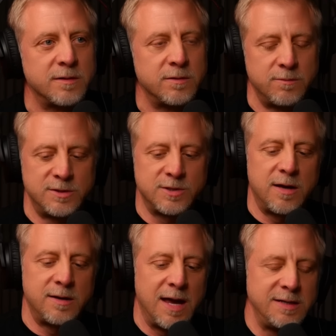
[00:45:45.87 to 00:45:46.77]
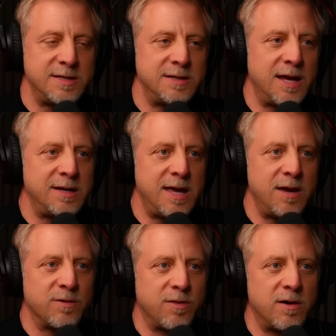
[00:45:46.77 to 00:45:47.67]
We saw it in
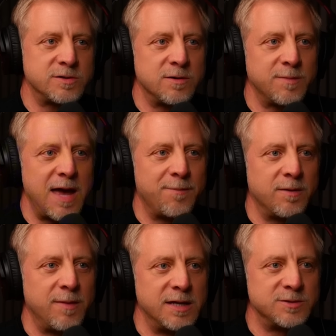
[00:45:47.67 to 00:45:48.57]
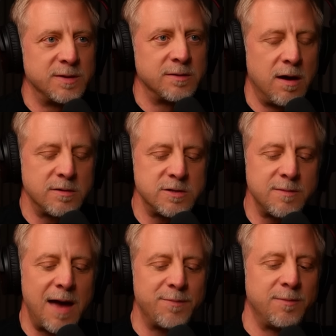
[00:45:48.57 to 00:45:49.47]
1998 with long-term capital management. Long-term
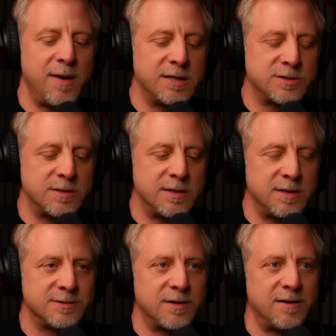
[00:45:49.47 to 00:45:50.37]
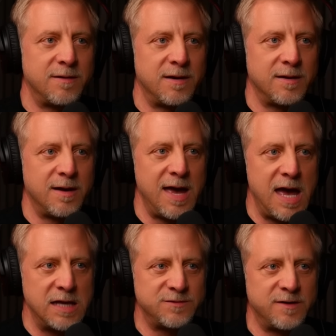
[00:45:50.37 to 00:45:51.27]
capital management is a
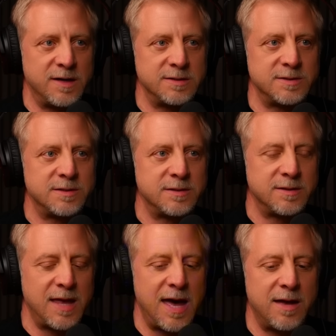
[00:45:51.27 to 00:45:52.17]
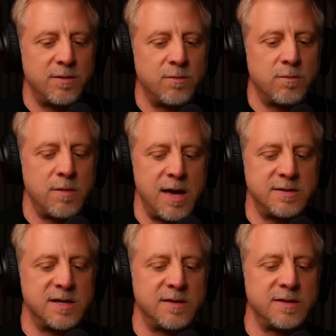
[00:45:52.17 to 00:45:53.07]
hedge fund that had
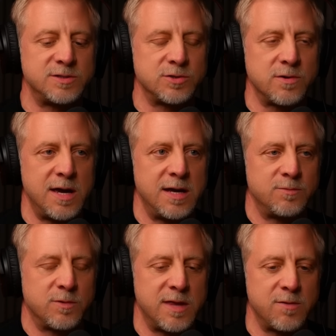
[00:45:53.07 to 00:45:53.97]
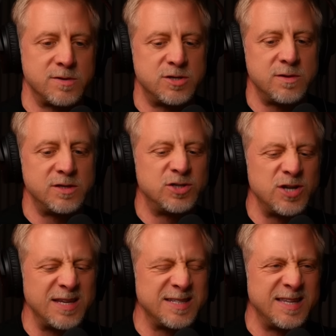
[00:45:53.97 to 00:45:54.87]
done this trade where they were doing
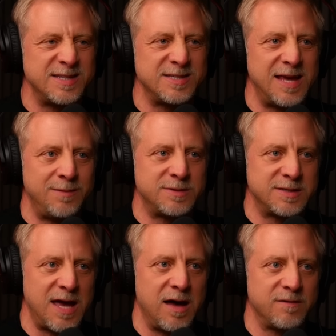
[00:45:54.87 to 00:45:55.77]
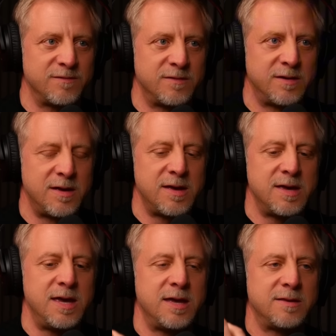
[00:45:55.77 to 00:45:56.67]
just the same stuff.
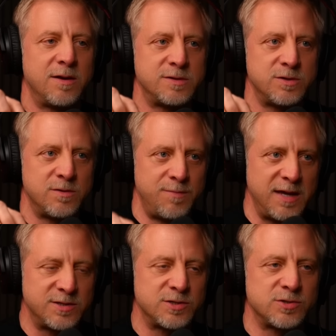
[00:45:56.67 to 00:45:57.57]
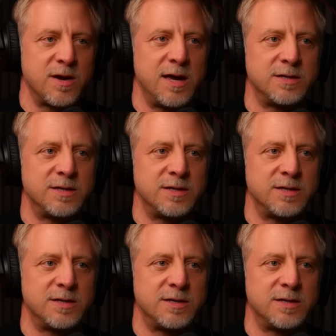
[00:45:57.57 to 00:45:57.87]
They were doing basis trades.